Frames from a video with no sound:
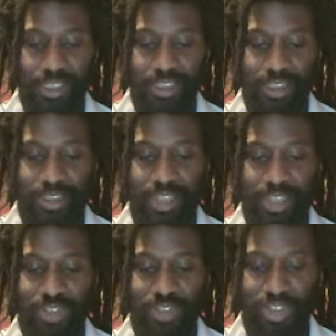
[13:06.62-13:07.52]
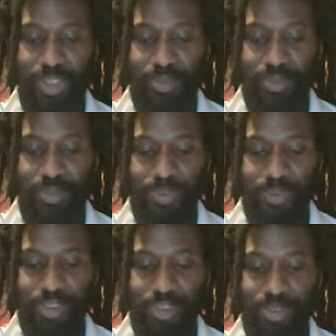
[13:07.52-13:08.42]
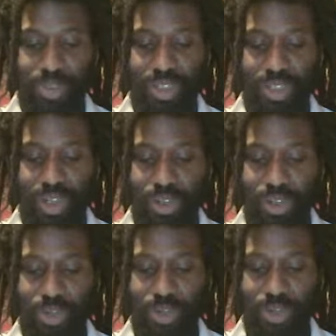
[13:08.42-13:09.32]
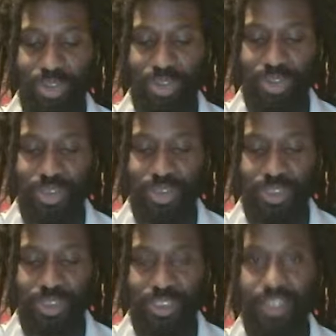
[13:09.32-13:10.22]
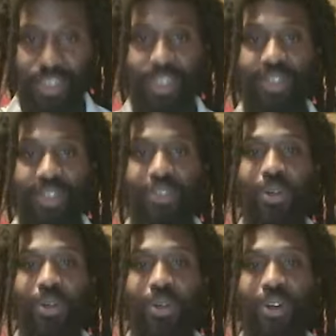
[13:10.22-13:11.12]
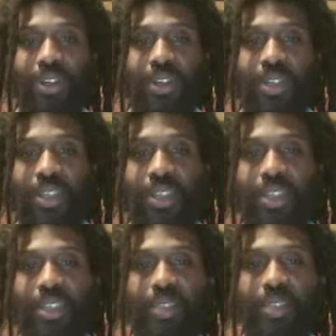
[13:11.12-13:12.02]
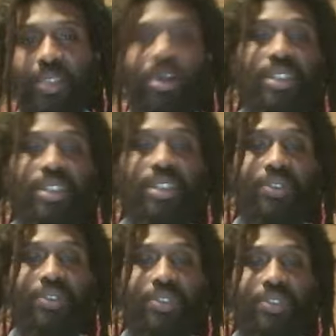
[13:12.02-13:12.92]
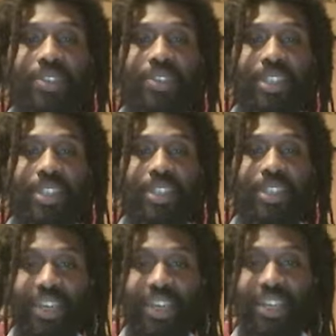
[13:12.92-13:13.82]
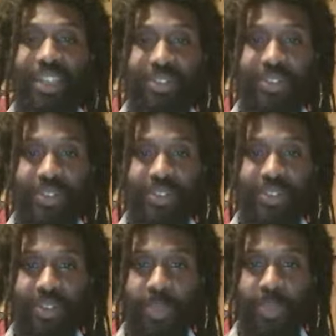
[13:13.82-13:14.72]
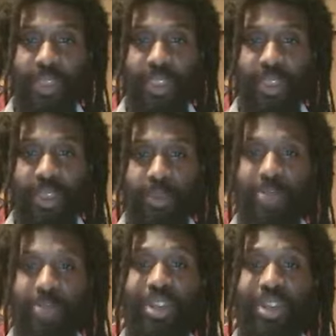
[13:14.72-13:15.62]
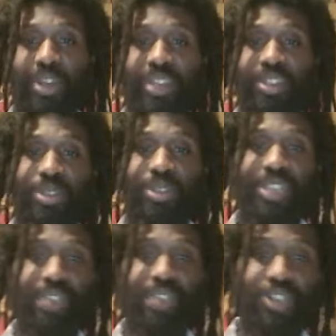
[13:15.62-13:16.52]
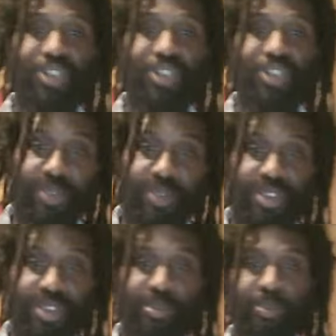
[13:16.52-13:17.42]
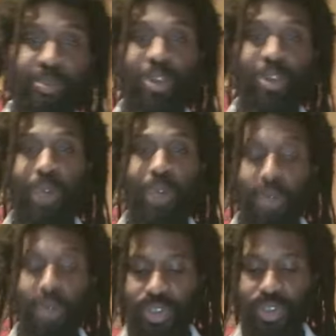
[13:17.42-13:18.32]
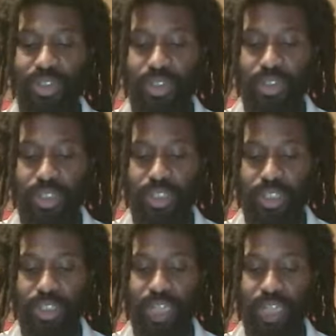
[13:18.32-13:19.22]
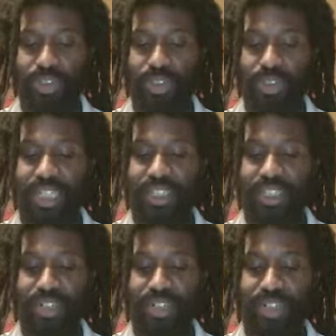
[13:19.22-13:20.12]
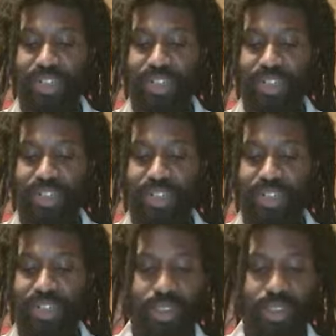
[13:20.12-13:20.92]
Self-esteem is a prerequisite for positive and divine life. But putting us into a state of shame is the prerequisite of a totalitarian dystopia,